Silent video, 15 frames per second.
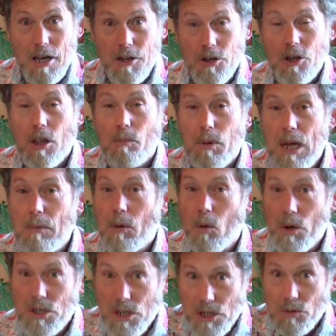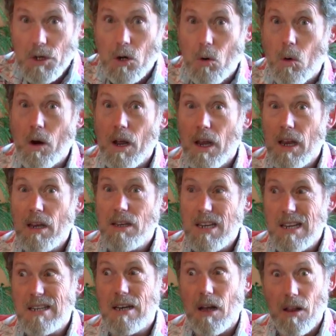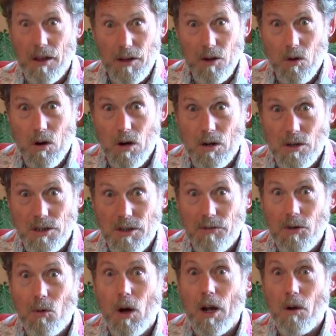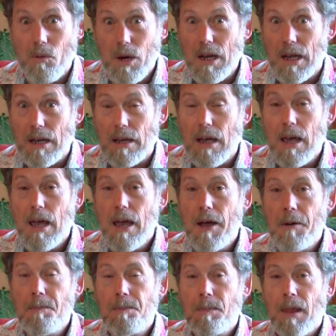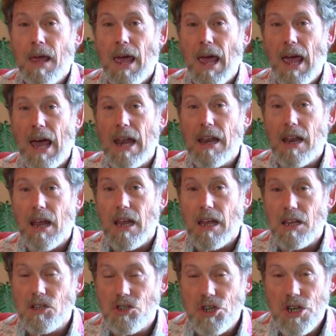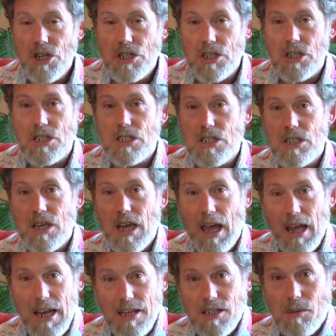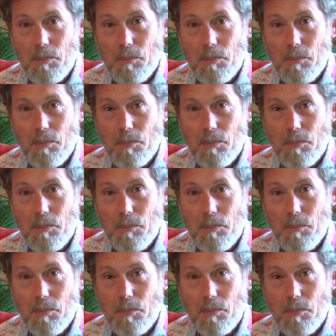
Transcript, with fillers: to the people, which is recorded in detail in the oracles if you want to read it. And Jesus and his